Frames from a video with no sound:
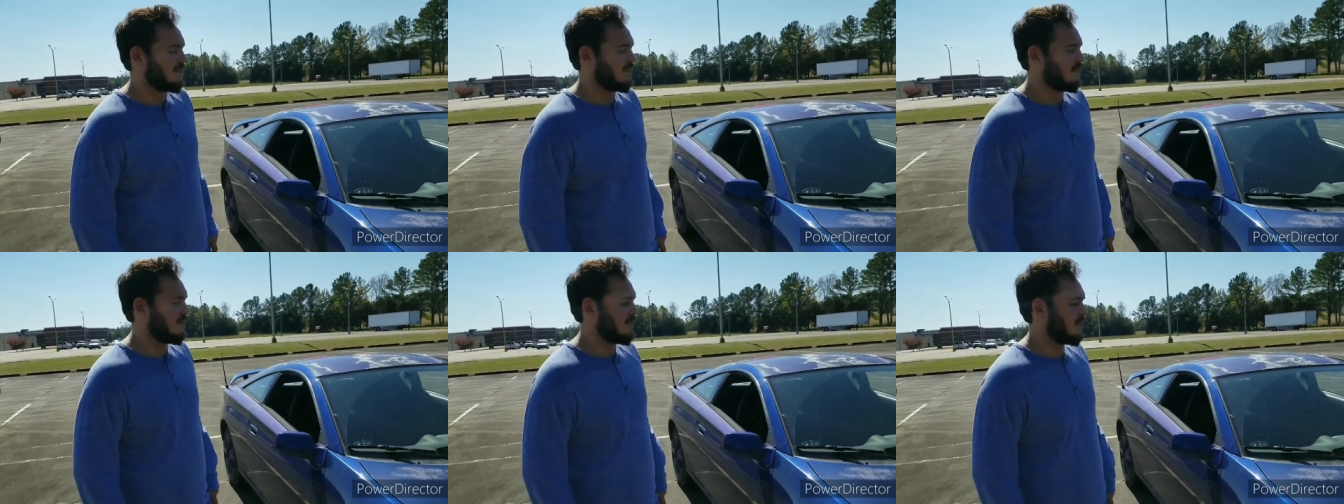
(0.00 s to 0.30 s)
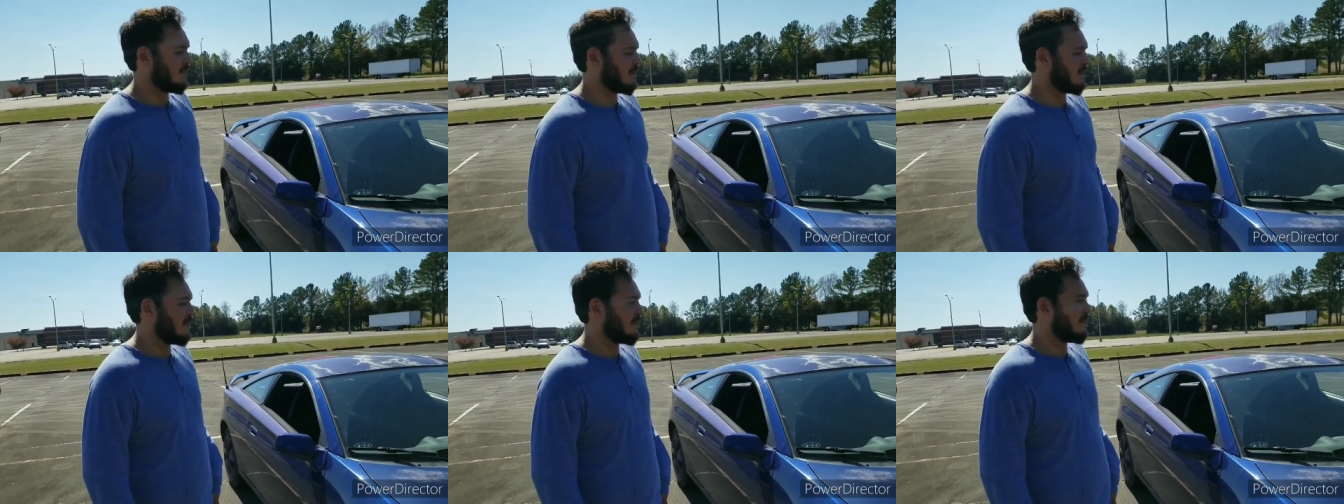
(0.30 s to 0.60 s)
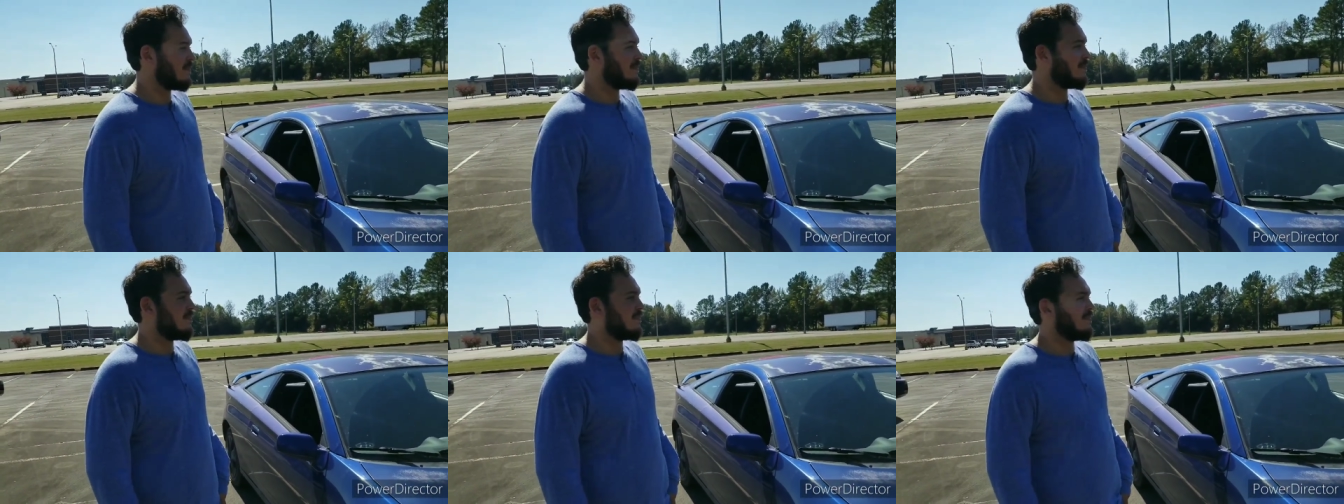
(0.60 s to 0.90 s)
how much gas do
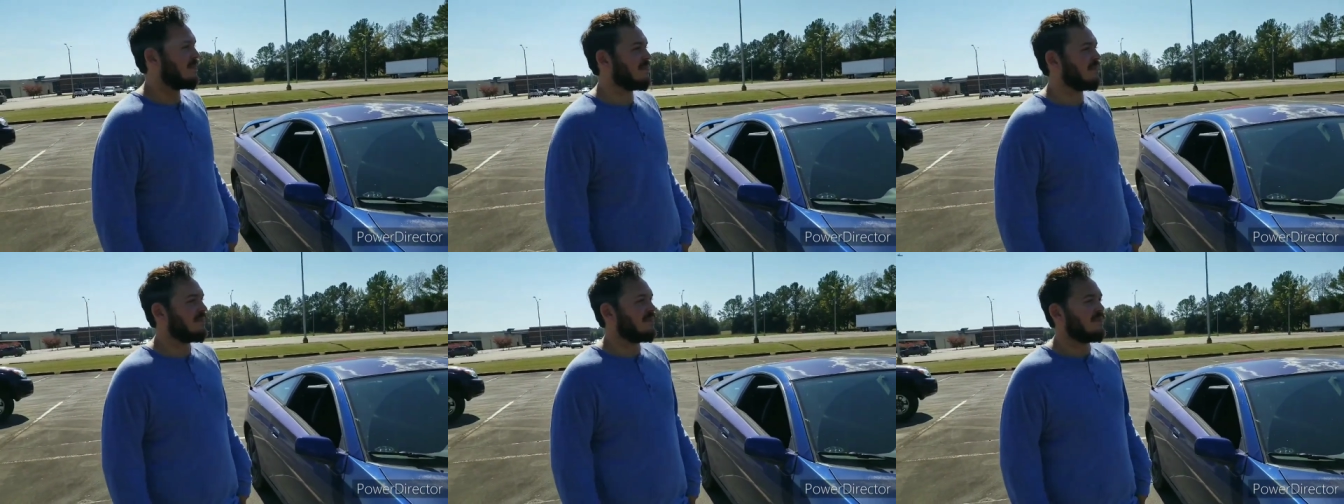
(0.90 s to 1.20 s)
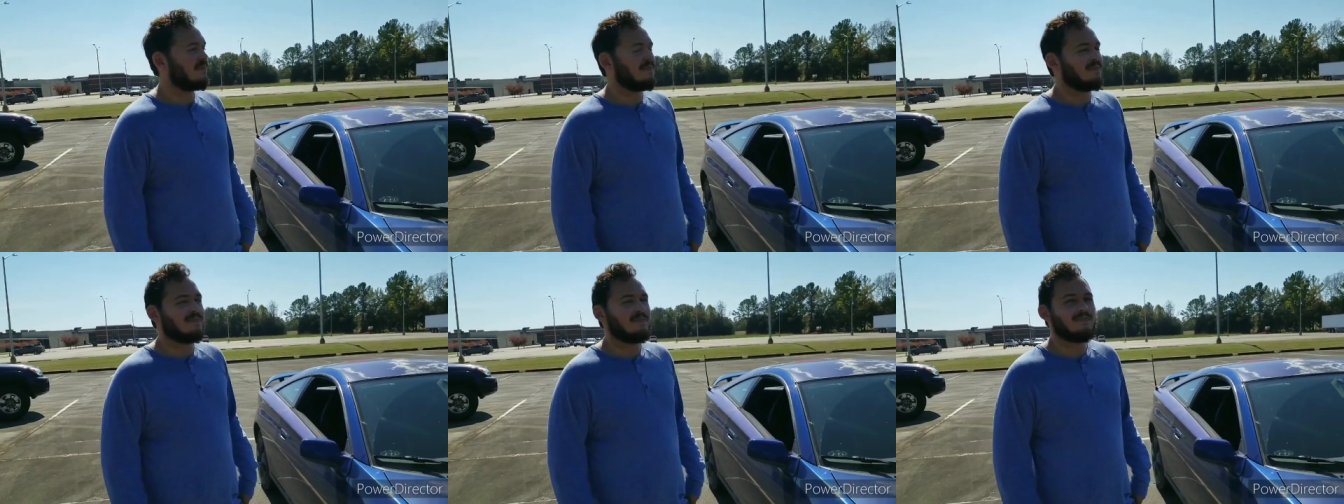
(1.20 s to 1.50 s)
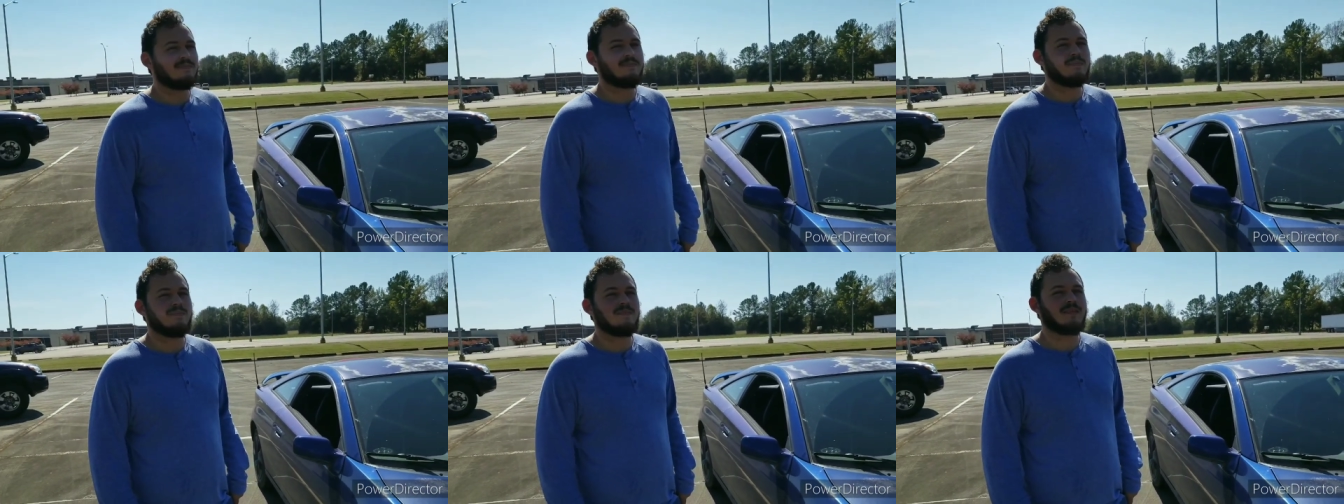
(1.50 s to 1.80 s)
you buy in the
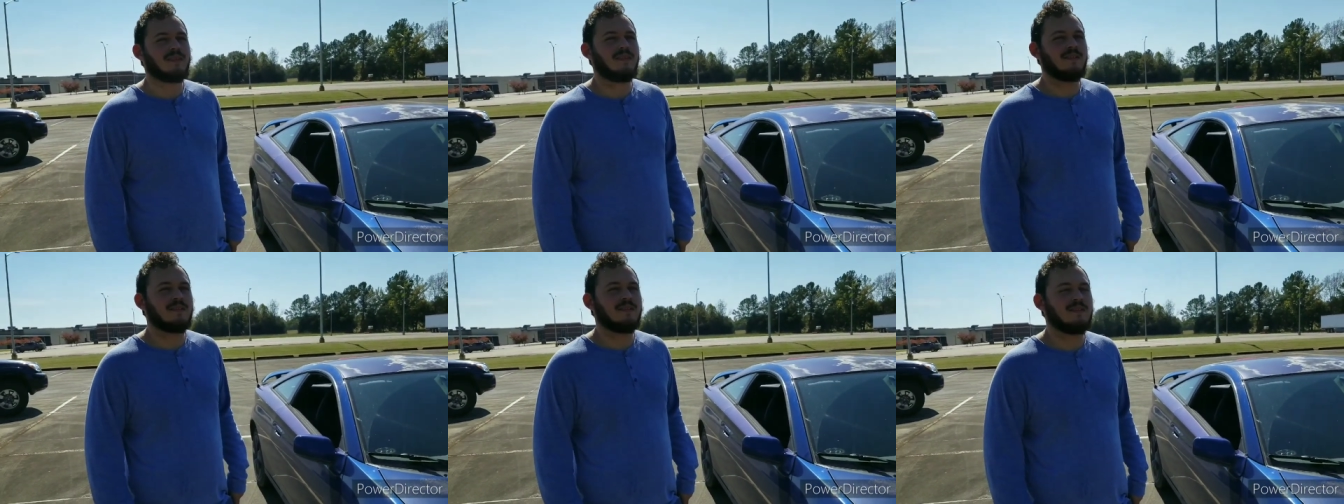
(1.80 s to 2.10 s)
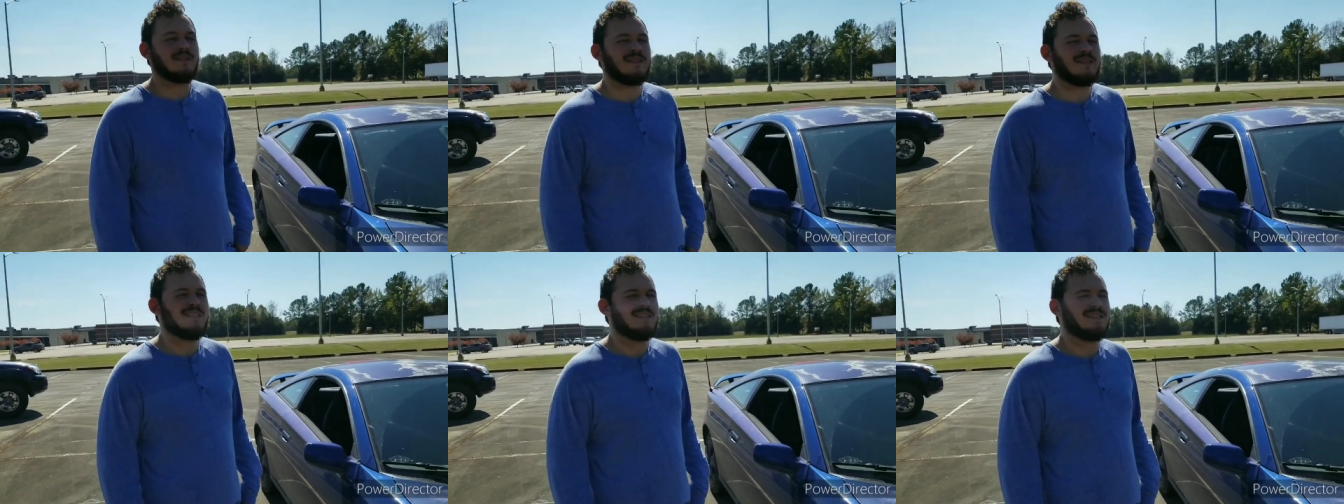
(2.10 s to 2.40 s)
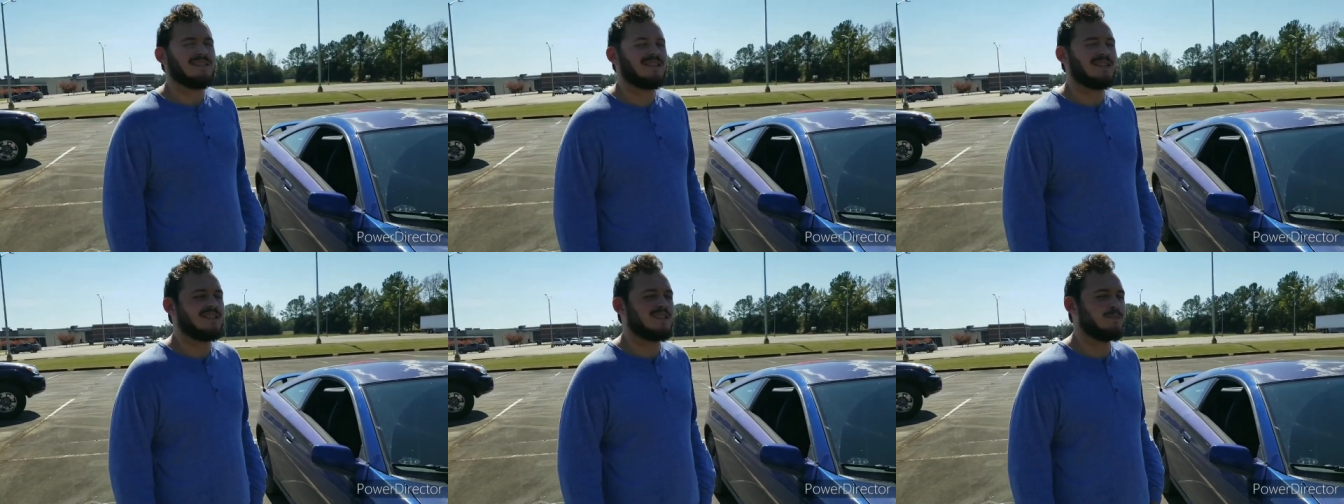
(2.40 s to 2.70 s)
vehicle, and how long does it
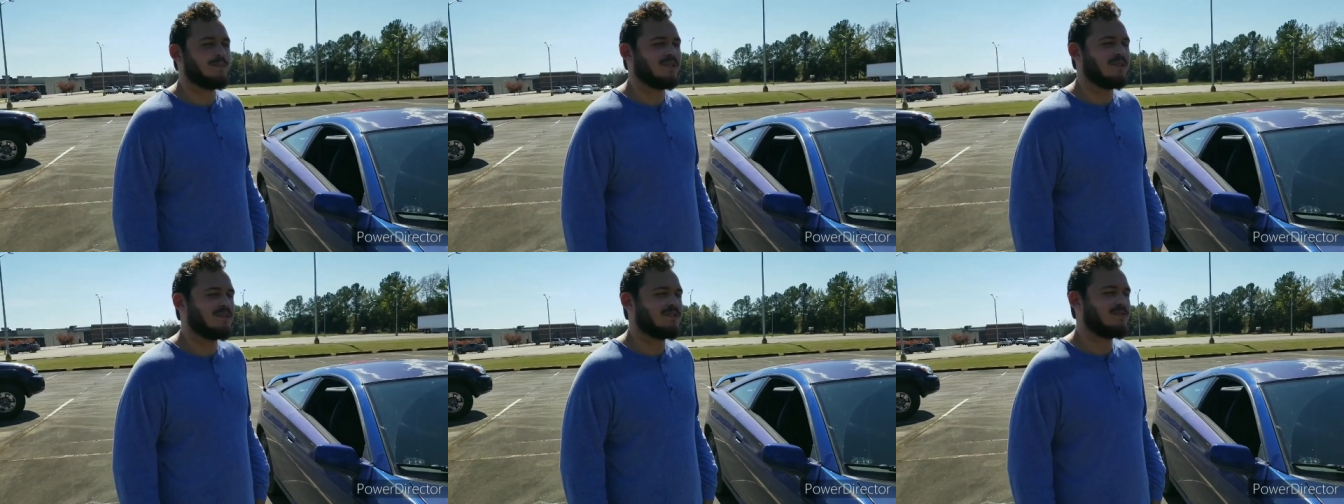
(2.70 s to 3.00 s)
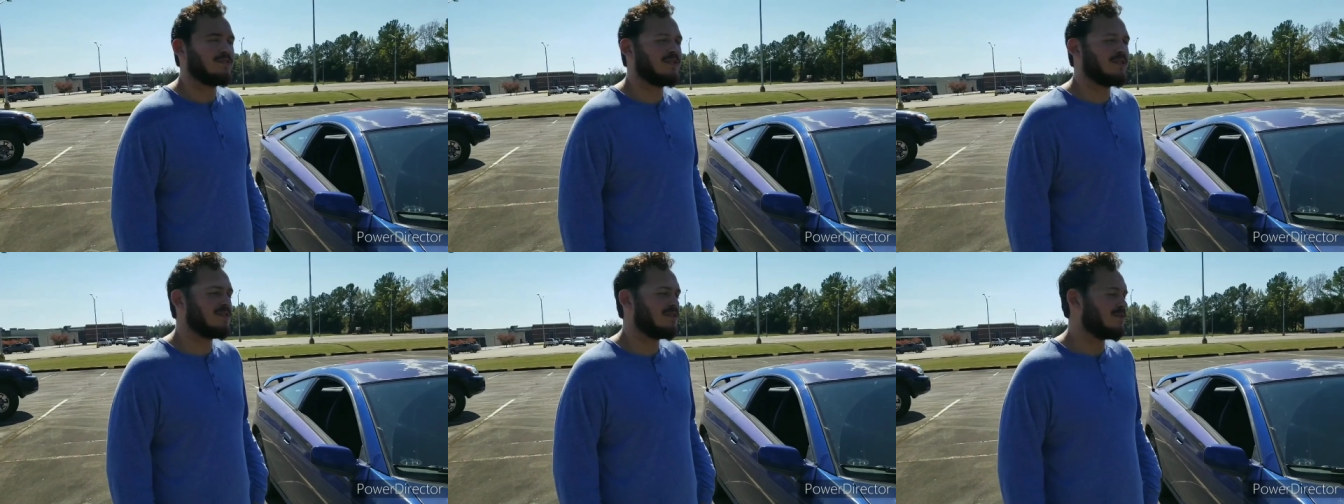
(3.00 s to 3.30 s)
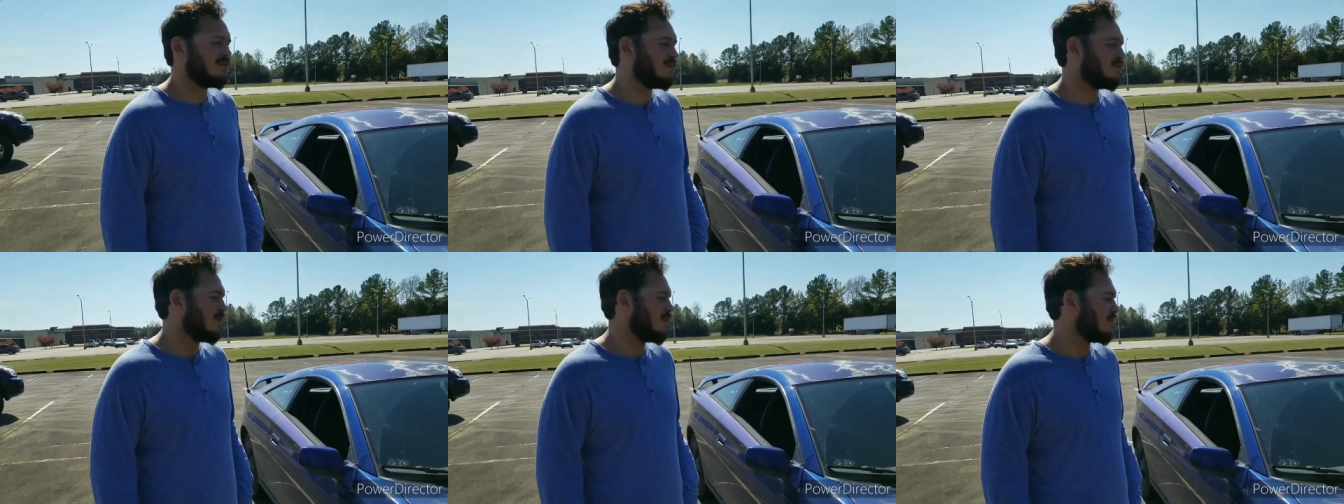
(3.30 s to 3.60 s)
last you? It's about twenty
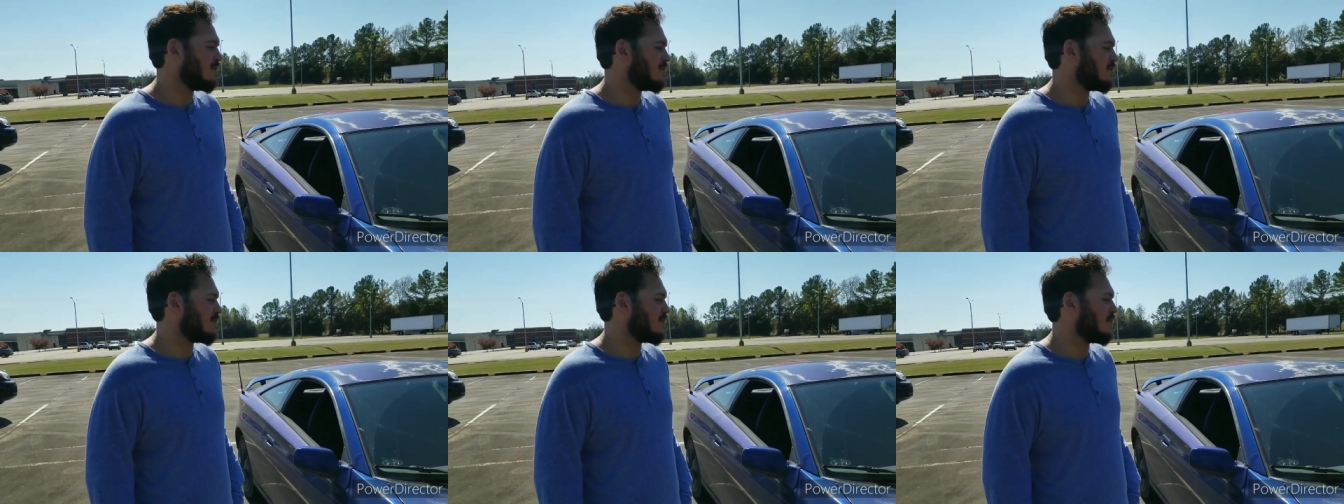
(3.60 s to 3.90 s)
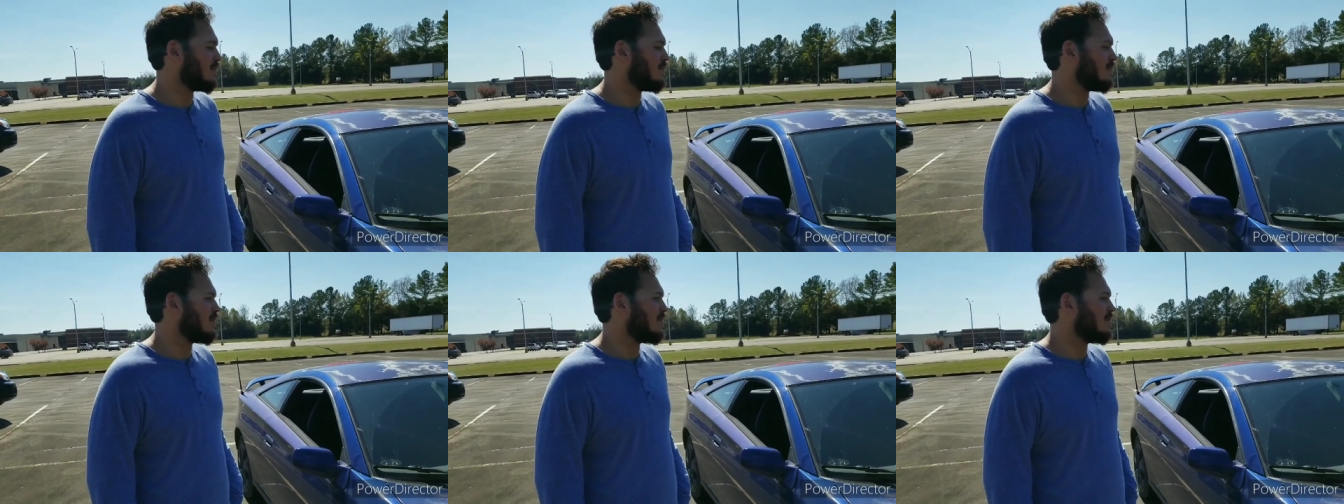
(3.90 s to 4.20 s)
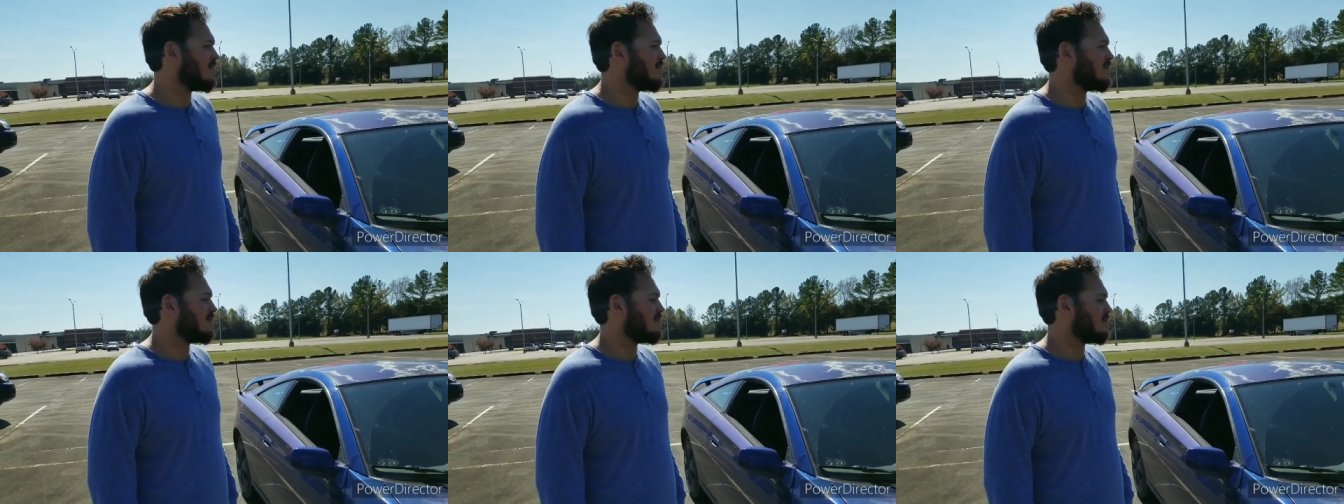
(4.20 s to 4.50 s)
two dollars to fill it
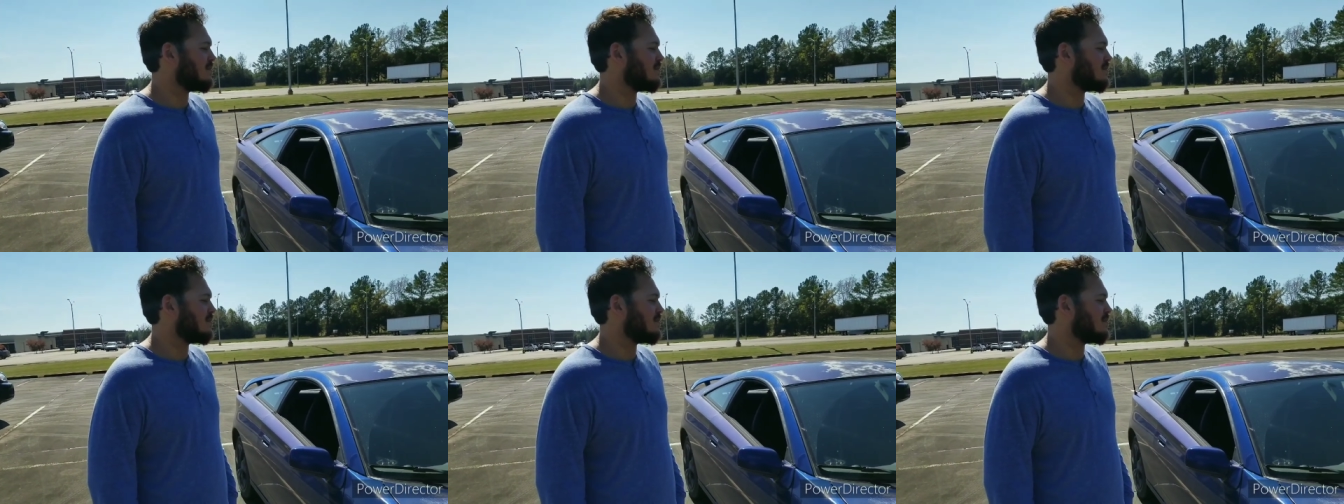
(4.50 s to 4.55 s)
up.